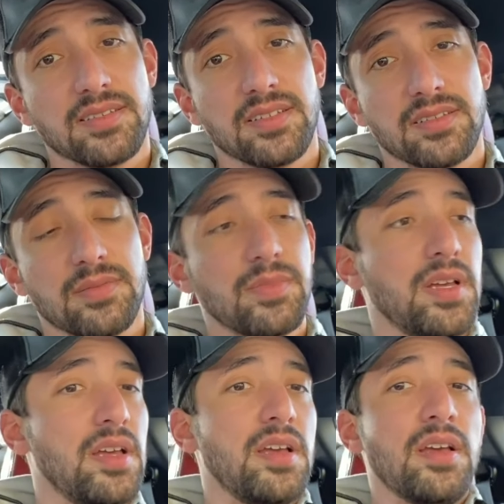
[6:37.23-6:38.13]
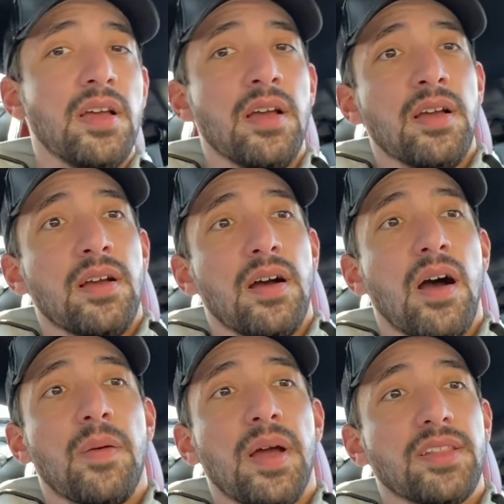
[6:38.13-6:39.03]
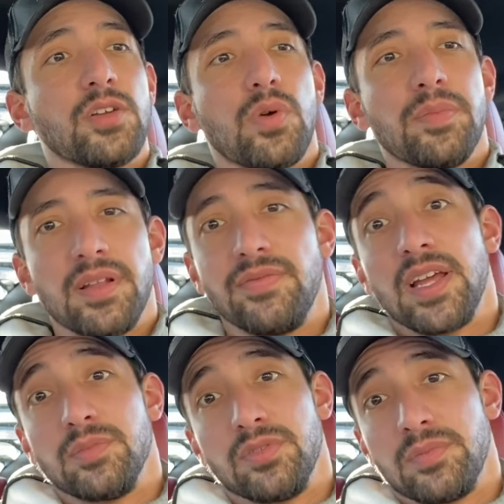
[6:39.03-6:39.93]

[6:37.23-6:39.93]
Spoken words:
system, had there one been available in